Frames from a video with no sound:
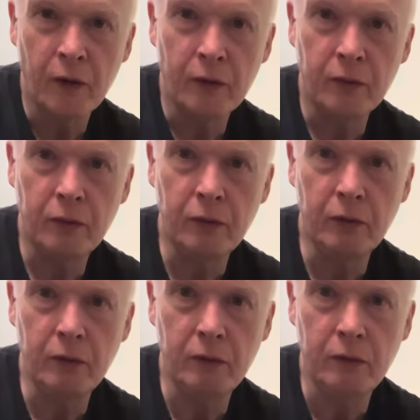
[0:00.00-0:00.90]

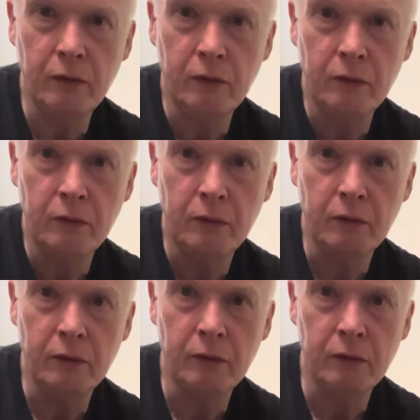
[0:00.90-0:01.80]

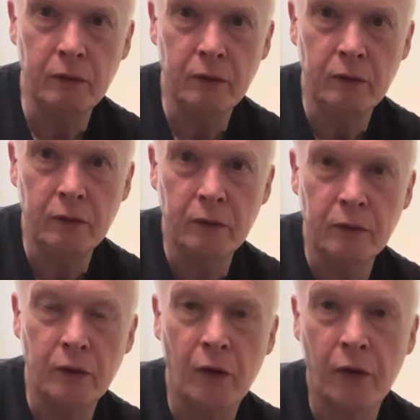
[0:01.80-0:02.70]

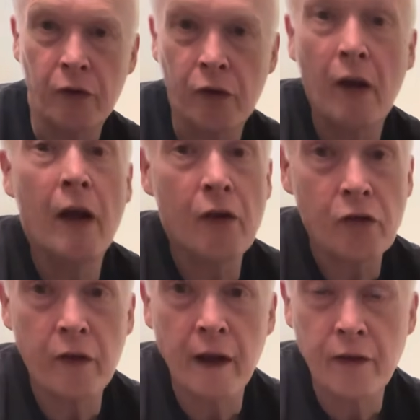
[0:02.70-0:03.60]
ooh noise.
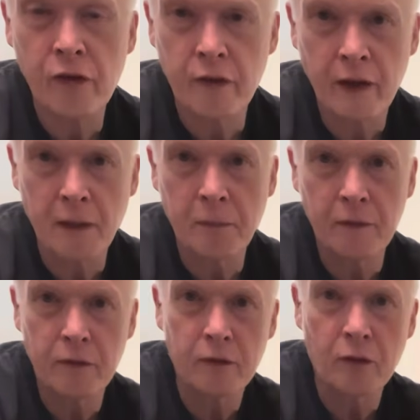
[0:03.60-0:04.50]
So that's the type
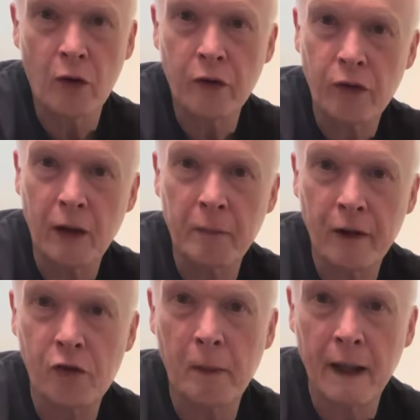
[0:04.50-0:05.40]
of noise I'm
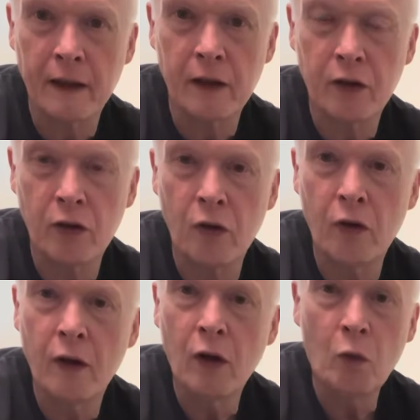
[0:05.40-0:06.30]
expecting to
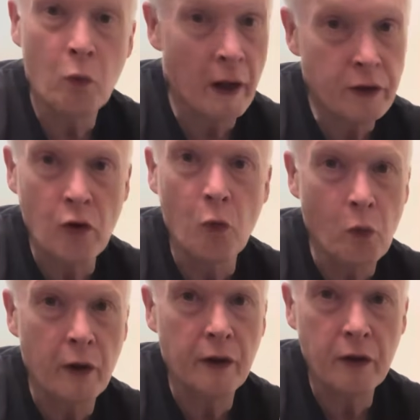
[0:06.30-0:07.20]
hear. What I don't
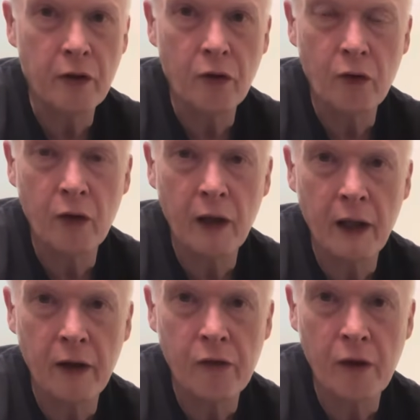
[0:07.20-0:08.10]
want to hear
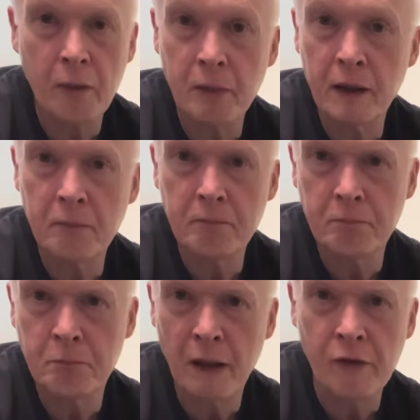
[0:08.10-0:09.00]
is there being
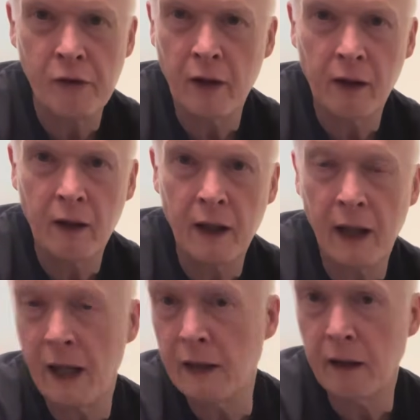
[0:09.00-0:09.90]
buzzing in
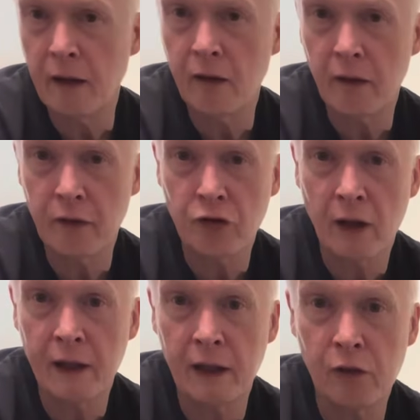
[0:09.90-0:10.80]
any of the
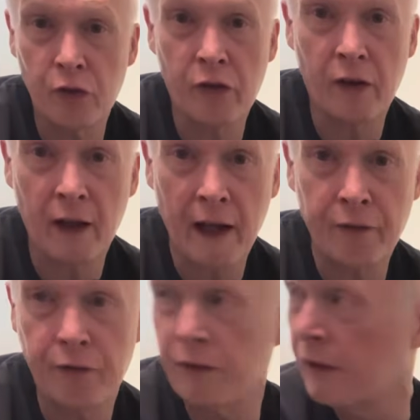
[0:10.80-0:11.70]
channels, which is the
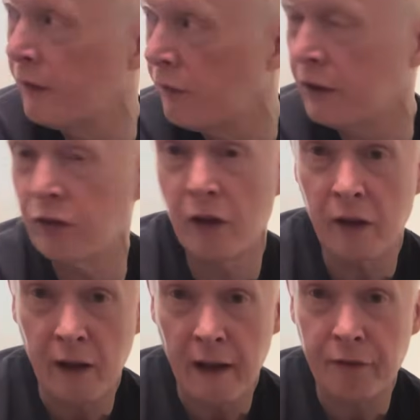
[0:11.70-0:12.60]
left and the right
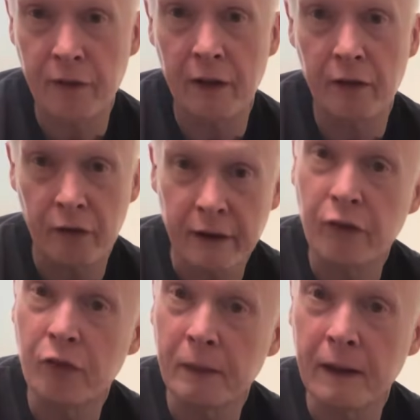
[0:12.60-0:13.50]
channel, the left and the
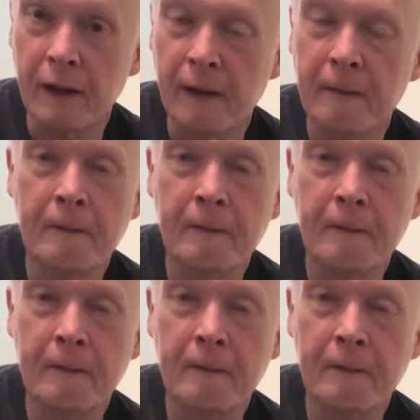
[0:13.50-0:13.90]
right speaker.